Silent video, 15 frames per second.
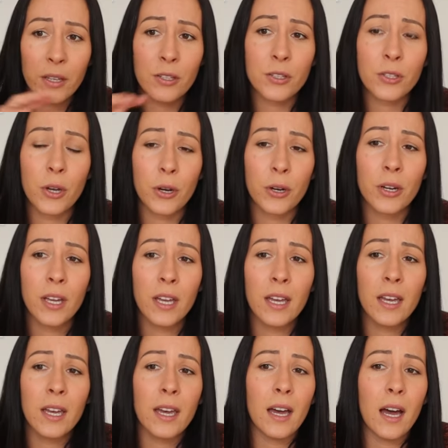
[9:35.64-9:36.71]
So
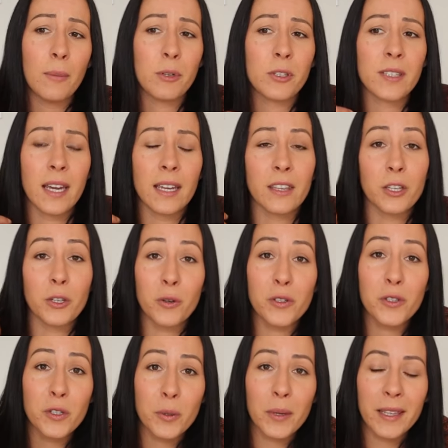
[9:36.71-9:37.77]
I'm not saying that
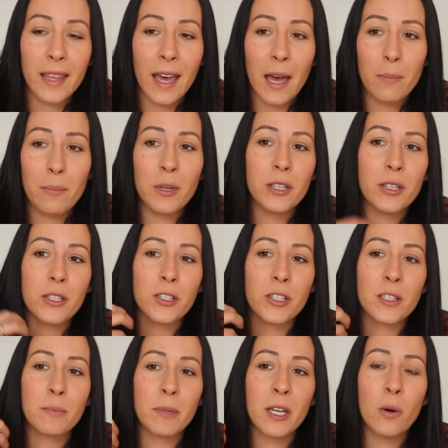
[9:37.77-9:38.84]
you're doing that, but
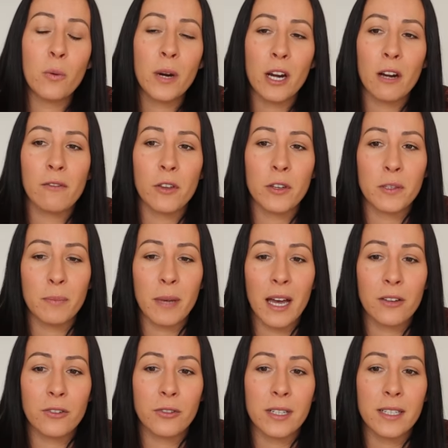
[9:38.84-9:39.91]
just be aware of those
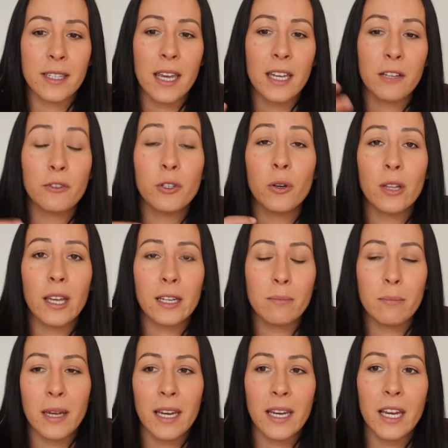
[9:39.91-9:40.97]
boundaries. And if you're like
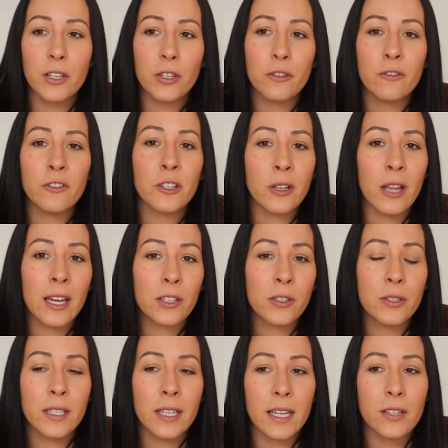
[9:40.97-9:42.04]
me and you feel like
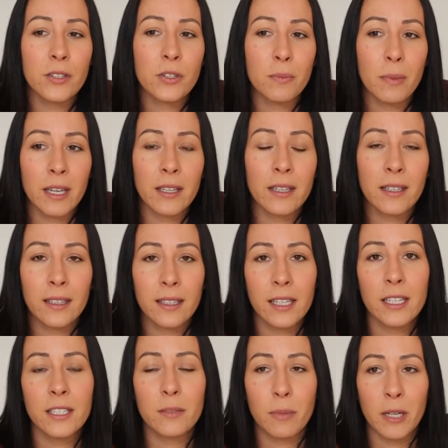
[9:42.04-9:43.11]
you need to make it
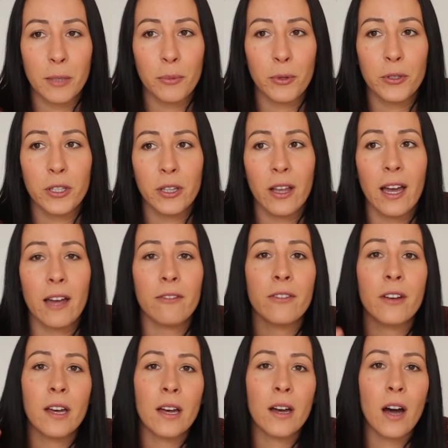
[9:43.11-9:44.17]
clear to people in your life,
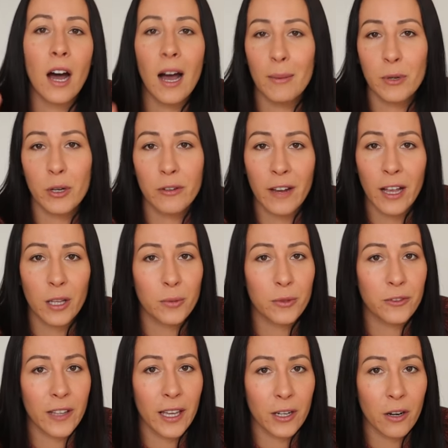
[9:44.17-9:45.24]
I'm not
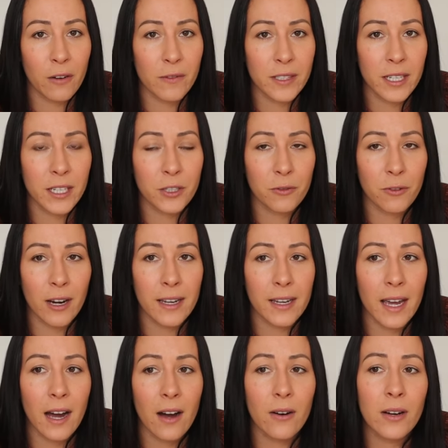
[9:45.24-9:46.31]
available for that conversation right
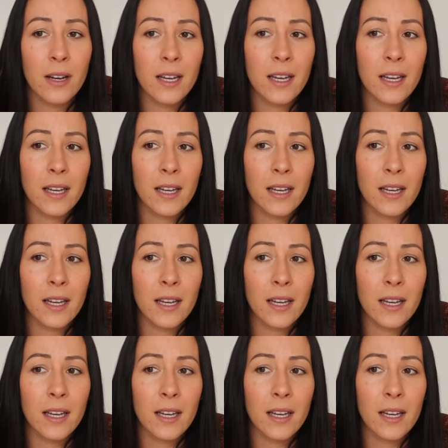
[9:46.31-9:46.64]
now,